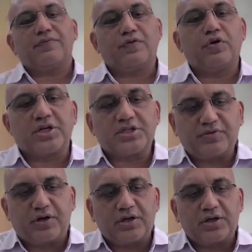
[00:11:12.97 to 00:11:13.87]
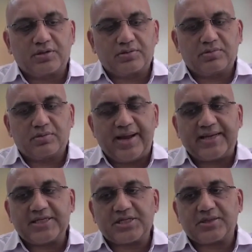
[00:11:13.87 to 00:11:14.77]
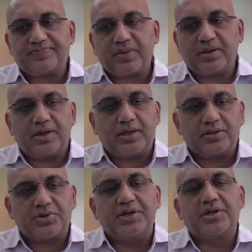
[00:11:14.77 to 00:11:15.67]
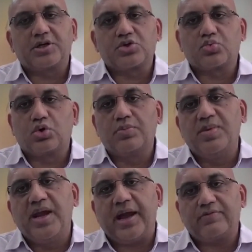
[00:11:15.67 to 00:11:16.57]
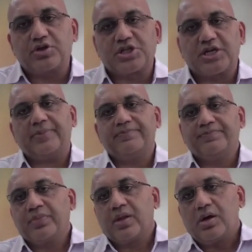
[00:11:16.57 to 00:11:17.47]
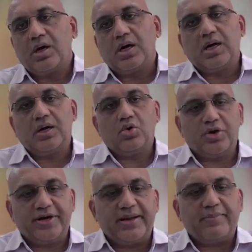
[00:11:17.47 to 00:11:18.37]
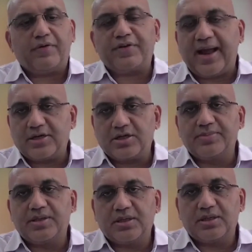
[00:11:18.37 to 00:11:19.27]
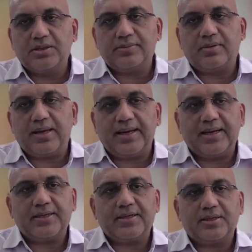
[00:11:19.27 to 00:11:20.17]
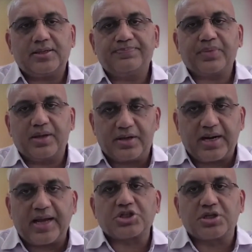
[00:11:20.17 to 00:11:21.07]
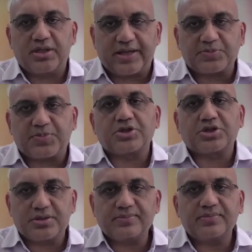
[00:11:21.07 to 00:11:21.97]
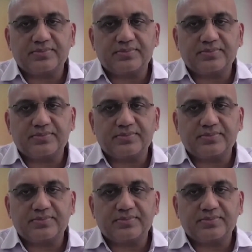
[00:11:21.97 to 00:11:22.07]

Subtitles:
focus for next 3 years would be, I would say, O&M of tank terminal and international expansion.